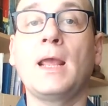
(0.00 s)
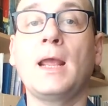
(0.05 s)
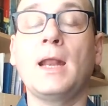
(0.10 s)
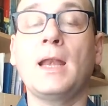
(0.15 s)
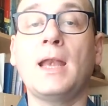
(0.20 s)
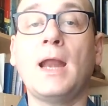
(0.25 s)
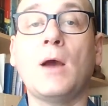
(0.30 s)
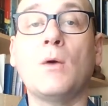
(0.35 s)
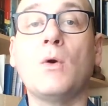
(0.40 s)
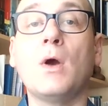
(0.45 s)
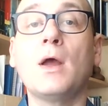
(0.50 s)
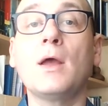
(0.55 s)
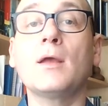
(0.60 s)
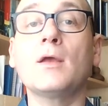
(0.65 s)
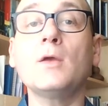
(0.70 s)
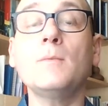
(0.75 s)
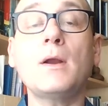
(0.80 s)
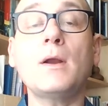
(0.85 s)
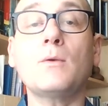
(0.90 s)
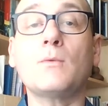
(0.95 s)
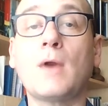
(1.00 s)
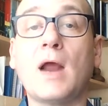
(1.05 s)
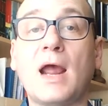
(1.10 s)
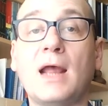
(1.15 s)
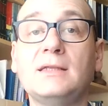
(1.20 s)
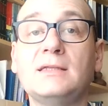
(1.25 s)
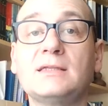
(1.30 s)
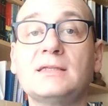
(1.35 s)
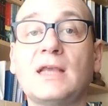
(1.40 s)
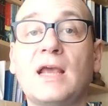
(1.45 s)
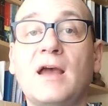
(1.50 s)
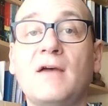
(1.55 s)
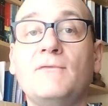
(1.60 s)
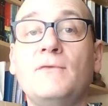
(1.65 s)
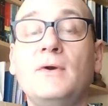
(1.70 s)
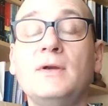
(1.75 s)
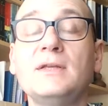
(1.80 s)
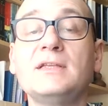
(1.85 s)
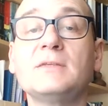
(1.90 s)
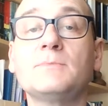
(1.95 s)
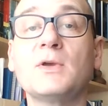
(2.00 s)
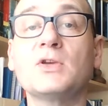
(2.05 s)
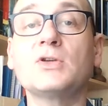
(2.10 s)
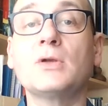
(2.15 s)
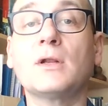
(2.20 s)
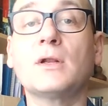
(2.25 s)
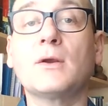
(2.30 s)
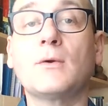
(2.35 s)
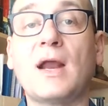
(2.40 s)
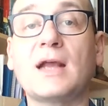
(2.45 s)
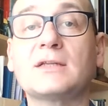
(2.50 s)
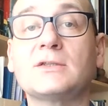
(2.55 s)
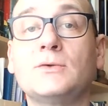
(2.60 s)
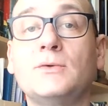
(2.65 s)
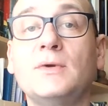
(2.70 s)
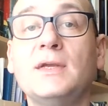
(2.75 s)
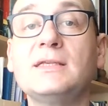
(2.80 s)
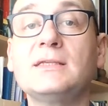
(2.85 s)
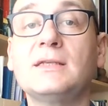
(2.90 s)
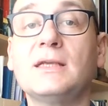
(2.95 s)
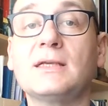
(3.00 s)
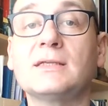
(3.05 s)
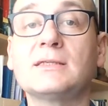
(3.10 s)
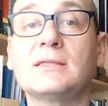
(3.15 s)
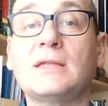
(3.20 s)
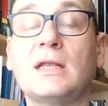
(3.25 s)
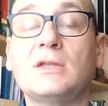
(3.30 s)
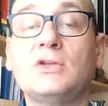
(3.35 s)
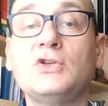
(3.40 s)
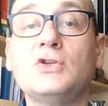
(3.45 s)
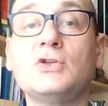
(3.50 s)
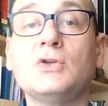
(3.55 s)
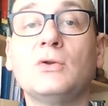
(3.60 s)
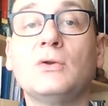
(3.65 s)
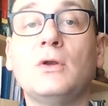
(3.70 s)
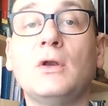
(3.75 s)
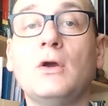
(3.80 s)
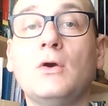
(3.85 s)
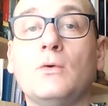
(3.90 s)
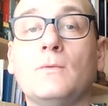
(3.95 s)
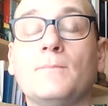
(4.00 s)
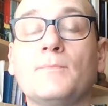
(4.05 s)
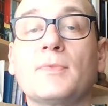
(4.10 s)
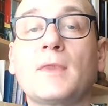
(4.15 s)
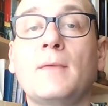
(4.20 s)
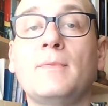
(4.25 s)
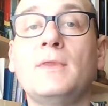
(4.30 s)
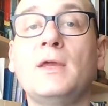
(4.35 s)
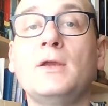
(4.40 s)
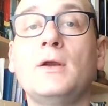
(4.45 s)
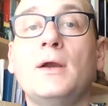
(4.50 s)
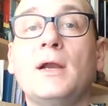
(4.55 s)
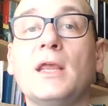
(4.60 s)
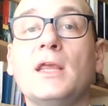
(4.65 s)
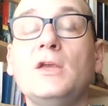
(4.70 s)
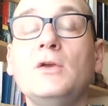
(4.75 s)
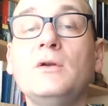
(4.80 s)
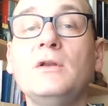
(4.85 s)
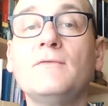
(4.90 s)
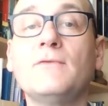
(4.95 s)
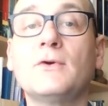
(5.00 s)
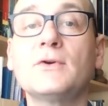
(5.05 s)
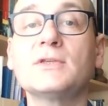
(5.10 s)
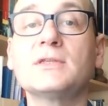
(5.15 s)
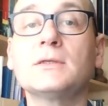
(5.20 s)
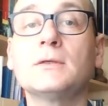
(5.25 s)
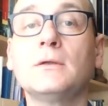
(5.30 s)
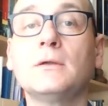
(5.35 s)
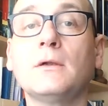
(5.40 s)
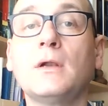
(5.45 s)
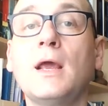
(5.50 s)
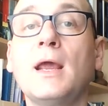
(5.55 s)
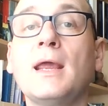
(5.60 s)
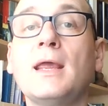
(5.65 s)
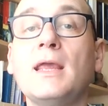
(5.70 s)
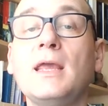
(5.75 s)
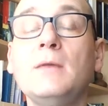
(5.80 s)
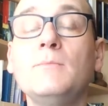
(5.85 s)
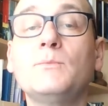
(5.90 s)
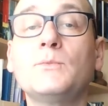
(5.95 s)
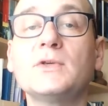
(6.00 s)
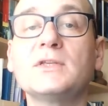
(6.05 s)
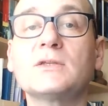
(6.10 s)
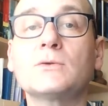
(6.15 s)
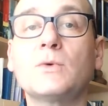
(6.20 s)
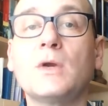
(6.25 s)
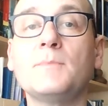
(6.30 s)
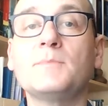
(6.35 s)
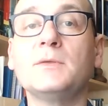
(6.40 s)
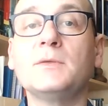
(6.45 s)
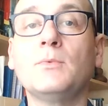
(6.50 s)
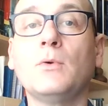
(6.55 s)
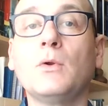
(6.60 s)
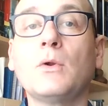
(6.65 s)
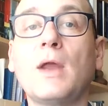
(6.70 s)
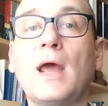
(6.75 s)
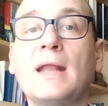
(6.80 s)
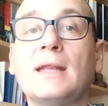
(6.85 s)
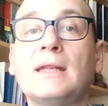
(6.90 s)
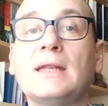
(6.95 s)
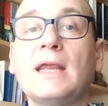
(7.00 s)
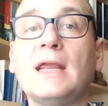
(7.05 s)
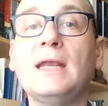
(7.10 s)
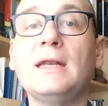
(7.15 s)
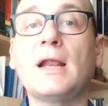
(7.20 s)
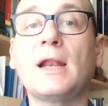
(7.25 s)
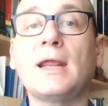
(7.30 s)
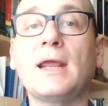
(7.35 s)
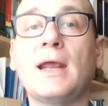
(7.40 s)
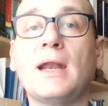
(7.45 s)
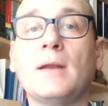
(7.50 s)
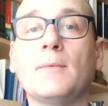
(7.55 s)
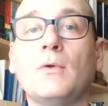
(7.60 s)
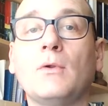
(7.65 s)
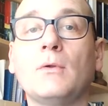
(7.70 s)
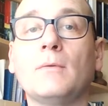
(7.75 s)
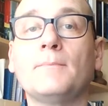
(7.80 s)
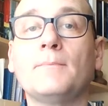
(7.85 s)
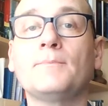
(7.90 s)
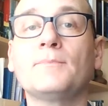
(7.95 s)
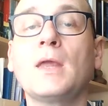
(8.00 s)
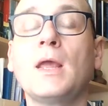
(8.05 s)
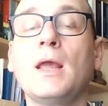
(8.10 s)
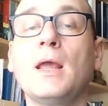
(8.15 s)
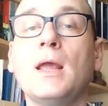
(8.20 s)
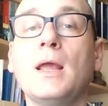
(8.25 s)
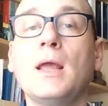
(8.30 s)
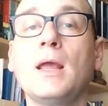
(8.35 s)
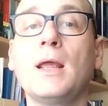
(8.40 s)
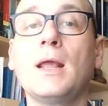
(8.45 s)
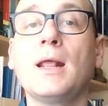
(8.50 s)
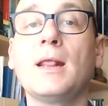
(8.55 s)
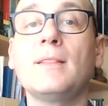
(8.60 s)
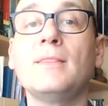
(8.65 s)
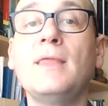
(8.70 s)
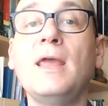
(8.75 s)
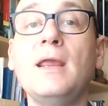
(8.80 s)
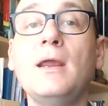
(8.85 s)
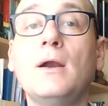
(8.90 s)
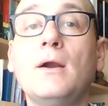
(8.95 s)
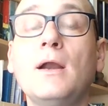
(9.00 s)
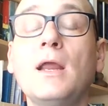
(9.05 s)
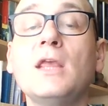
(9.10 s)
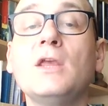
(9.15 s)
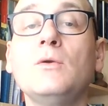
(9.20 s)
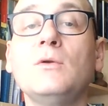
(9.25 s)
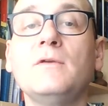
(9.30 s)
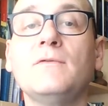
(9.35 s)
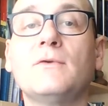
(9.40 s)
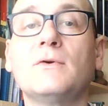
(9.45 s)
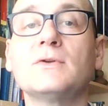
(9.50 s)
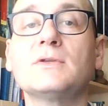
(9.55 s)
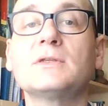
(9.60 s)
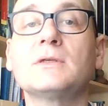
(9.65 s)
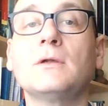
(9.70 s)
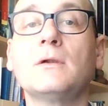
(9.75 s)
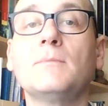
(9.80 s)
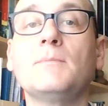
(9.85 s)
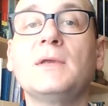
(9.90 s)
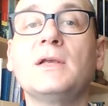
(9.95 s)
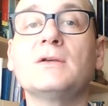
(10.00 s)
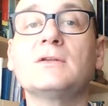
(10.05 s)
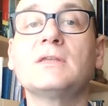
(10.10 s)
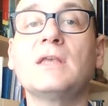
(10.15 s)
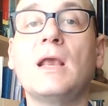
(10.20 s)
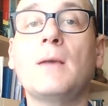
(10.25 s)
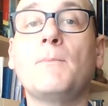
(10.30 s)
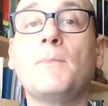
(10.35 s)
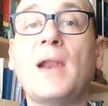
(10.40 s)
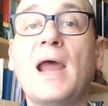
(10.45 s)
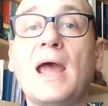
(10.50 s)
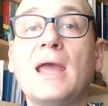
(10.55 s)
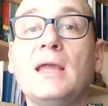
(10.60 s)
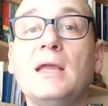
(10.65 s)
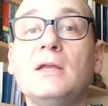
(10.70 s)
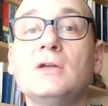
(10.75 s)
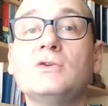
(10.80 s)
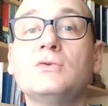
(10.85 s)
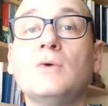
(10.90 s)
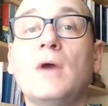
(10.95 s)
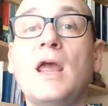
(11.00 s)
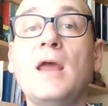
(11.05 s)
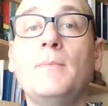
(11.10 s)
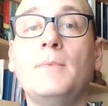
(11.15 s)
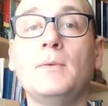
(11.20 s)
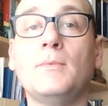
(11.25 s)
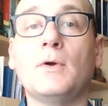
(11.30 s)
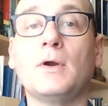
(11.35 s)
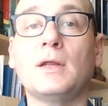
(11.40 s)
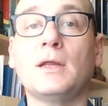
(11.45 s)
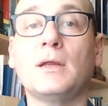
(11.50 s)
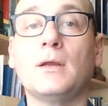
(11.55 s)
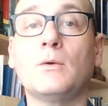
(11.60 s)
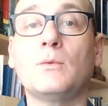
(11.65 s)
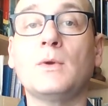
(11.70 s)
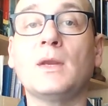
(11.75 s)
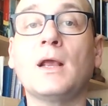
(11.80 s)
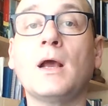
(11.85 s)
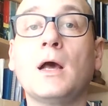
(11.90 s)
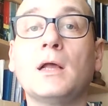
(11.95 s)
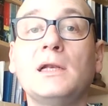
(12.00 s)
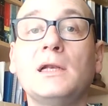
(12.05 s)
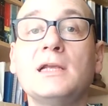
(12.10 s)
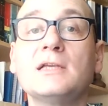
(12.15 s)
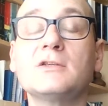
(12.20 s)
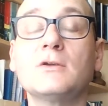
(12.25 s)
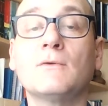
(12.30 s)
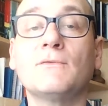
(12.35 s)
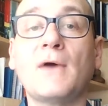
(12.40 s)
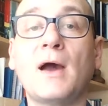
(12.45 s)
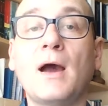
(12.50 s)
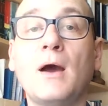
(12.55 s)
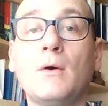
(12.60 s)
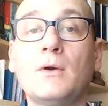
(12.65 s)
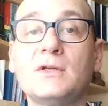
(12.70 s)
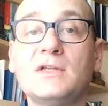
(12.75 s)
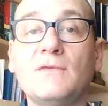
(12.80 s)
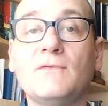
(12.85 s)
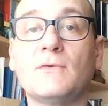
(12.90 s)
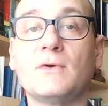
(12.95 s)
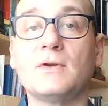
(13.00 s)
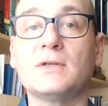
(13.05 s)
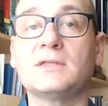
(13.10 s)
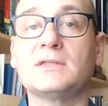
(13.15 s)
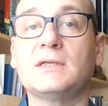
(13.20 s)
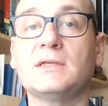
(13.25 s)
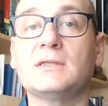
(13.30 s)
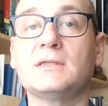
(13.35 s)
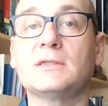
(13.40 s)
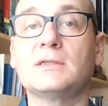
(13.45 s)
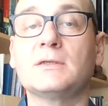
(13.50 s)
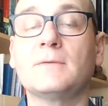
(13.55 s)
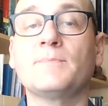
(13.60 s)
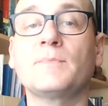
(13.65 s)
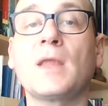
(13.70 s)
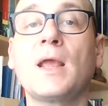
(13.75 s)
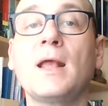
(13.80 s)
Now, human rights have very special characteristics that you should know. They are universal, imprescriptible, and inalienable. They are universal because they apply to everybody, regardless of our differences.